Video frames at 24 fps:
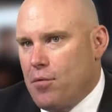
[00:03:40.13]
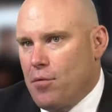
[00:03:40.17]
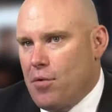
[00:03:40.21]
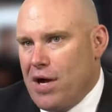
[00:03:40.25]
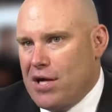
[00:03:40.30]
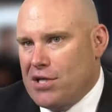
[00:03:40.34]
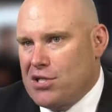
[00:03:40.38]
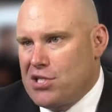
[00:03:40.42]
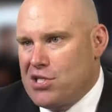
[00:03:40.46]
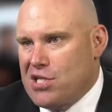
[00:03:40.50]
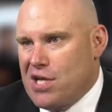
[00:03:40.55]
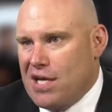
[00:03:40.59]
and we're
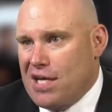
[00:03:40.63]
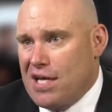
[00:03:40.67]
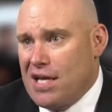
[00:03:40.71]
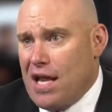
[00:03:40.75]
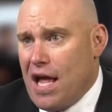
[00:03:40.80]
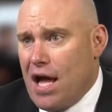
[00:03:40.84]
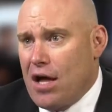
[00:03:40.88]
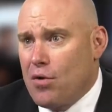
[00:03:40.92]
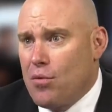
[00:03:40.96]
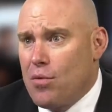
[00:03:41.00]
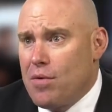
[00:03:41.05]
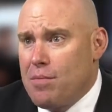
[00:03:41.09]
actually
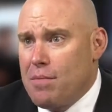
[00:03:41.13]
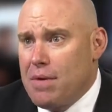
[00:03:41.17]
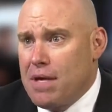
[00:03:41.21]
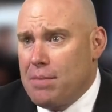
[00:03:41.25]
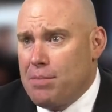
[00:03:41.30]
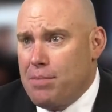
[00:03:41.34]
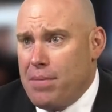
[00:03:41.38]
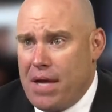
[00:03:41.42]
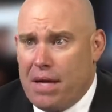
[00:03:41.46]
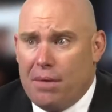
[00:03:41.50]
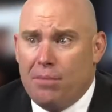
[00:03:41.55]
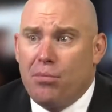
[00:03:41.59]
talking how do we
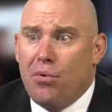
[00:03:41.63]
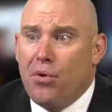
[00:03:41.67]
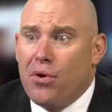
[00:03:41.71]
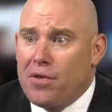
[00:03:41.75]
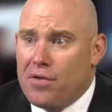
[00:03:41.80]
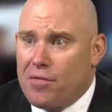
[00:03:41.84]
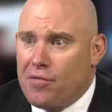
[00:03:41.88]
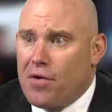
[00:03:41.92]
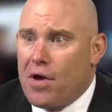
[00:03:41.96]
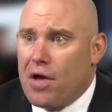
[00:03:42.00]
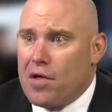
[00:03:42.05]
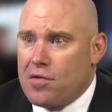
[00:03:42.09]
meet pain
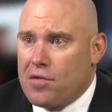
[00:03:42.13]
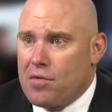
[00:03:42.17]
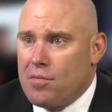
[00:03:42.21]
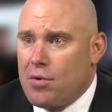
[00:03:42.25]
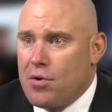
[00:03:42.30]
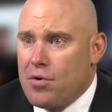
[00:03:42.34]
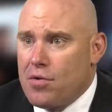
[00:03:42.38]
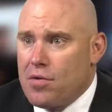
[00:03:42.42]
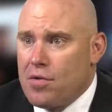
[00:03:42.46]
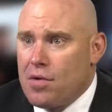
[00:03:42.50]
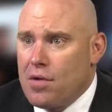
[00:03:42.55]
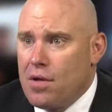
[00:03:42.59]
points of
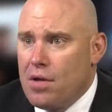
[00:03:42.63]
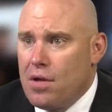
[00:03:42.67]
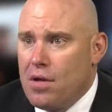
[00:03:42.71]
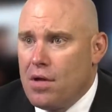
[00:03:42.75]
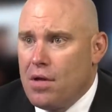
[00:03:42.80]
customers.